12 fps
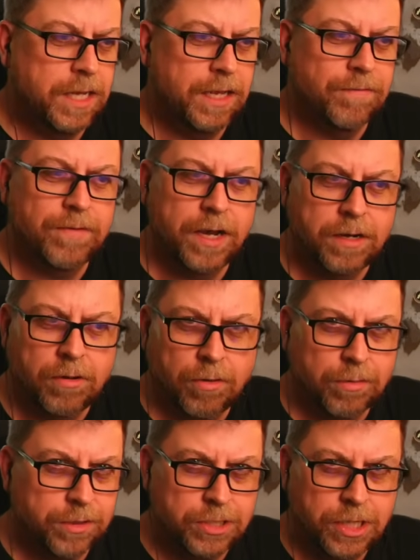and find
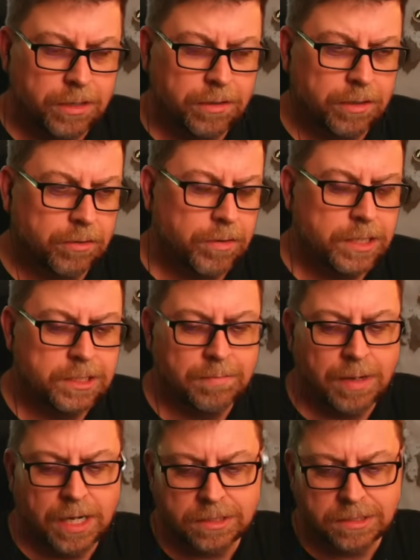all the crates and
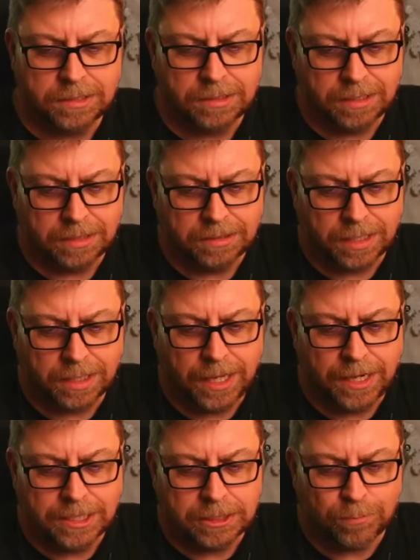boxes and things like
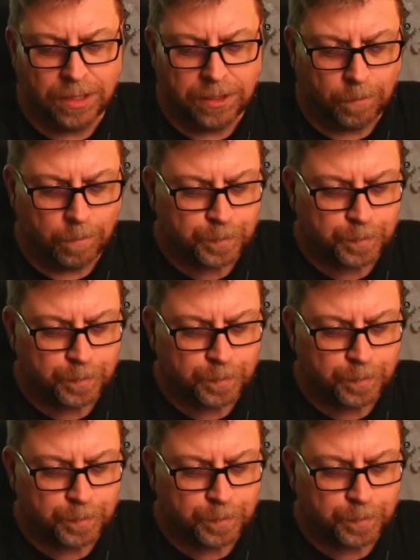that and spend them.